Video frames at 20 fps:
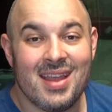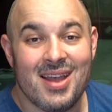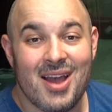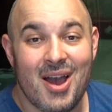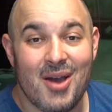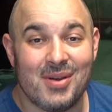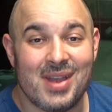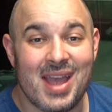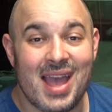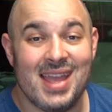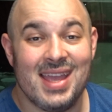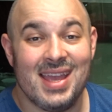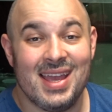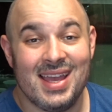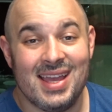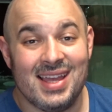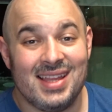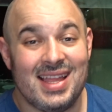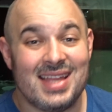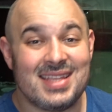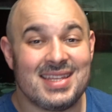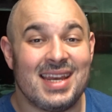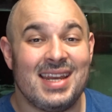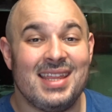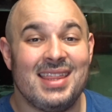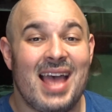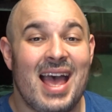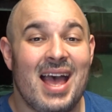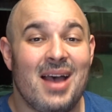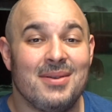Okay, let's get
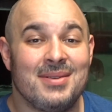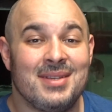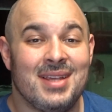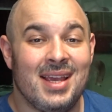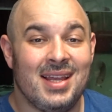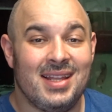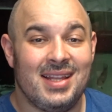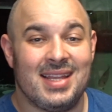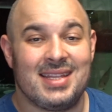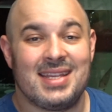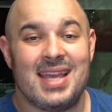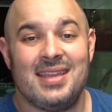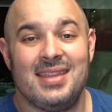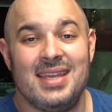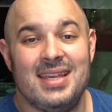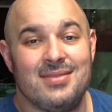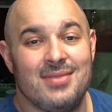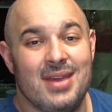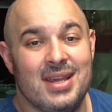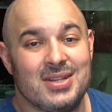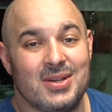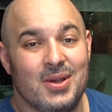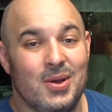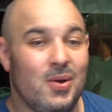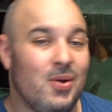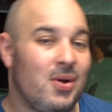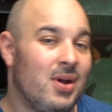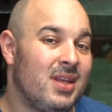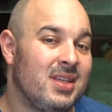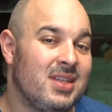in the house, let's get these rays
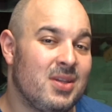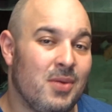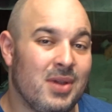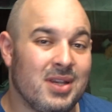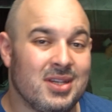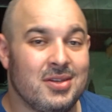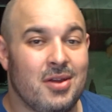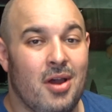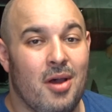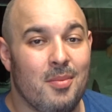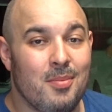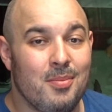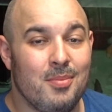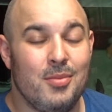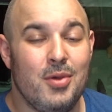caught so we can start